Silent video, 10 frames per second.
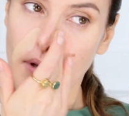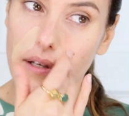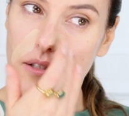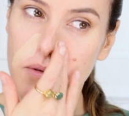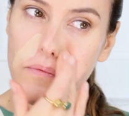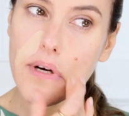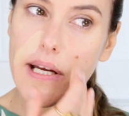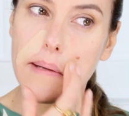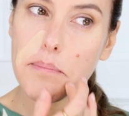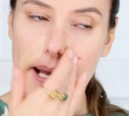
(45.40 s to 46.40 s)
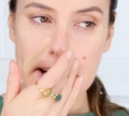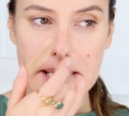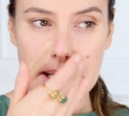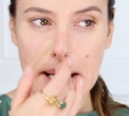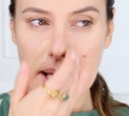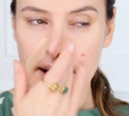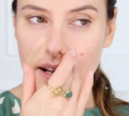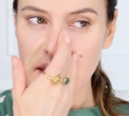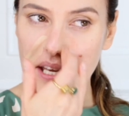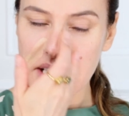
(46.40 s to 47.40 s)
I'm just really blending it in.
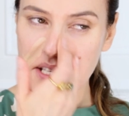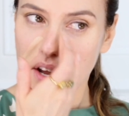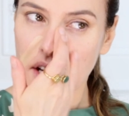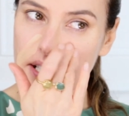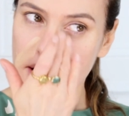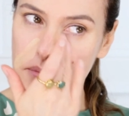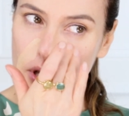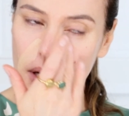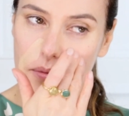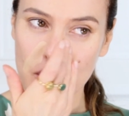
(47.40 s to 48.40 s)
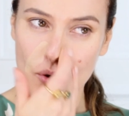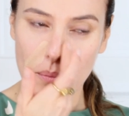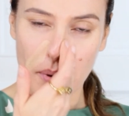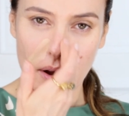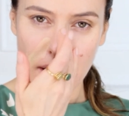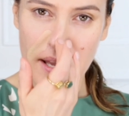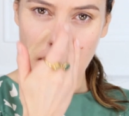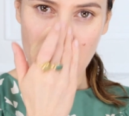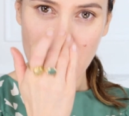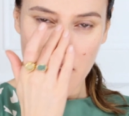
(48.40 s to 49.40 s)
I think it's nice sometimes to apply
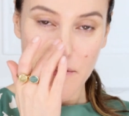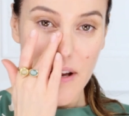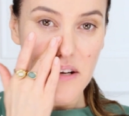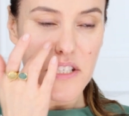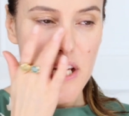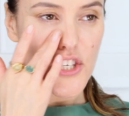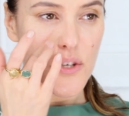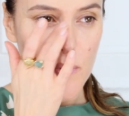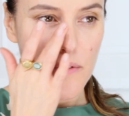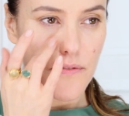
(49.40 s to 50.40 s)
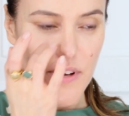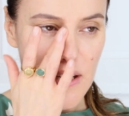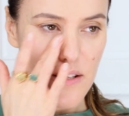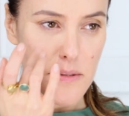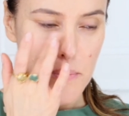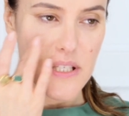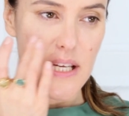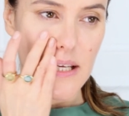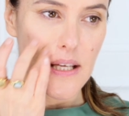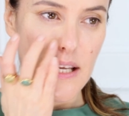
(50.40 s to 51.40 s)
foundation with fingers,
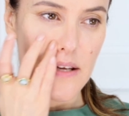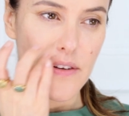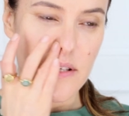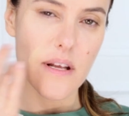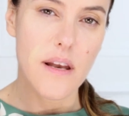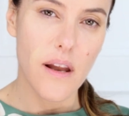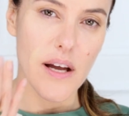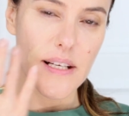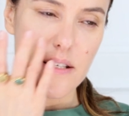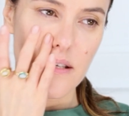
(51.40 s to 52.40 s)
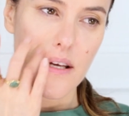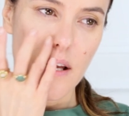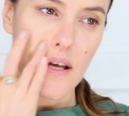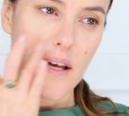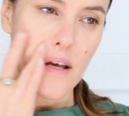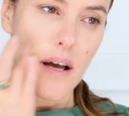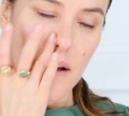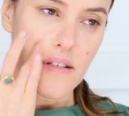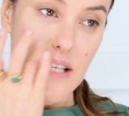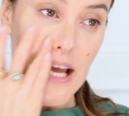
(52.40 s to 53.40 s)
particularly if it's a light
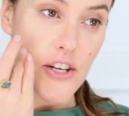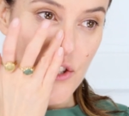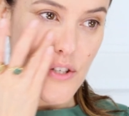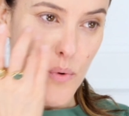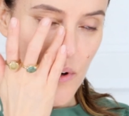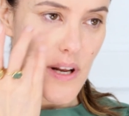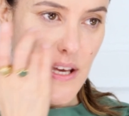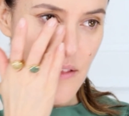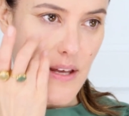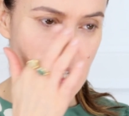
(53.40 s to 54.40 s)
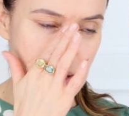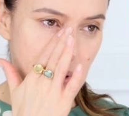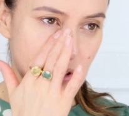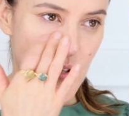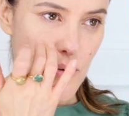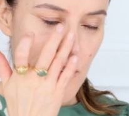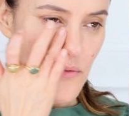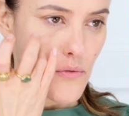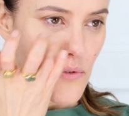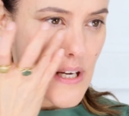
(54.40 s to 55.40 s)
textured one like this, because you
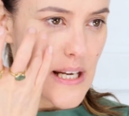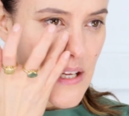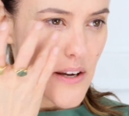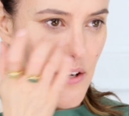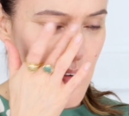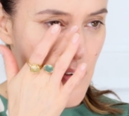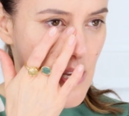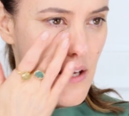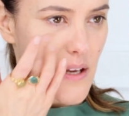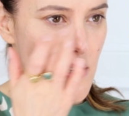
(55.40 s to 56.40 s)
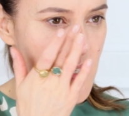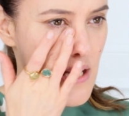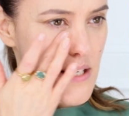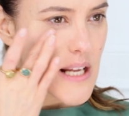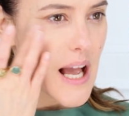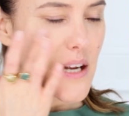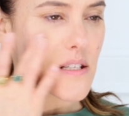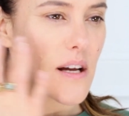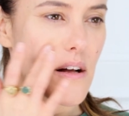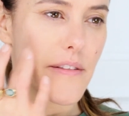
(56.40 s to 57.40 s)
can really kind of, it's that
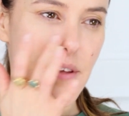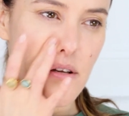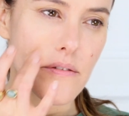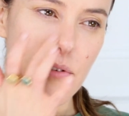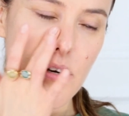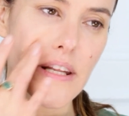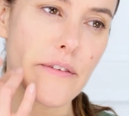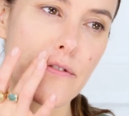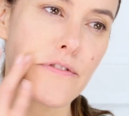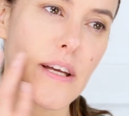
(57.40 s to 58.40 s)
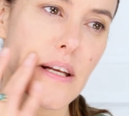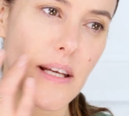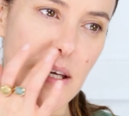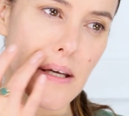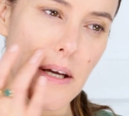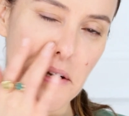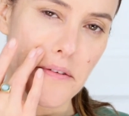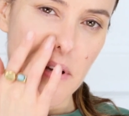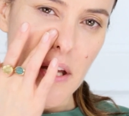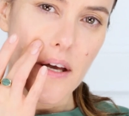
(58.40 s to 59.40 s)
tactile thing of really feeling it kind of